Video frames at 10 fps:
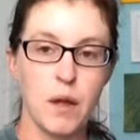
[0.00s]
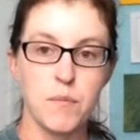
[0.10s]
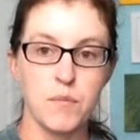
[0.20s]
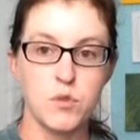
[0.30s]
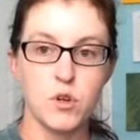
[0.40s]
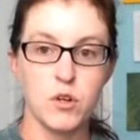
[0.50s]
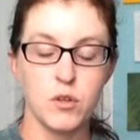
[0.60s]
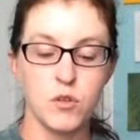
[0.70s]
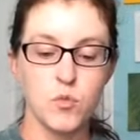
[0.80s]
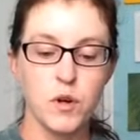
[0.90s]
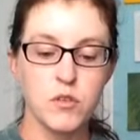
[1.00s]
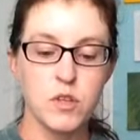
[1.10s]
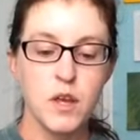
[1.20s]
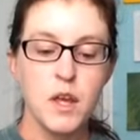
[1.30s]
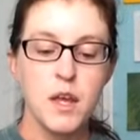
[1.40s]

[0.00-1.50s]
I'm starting to lose words.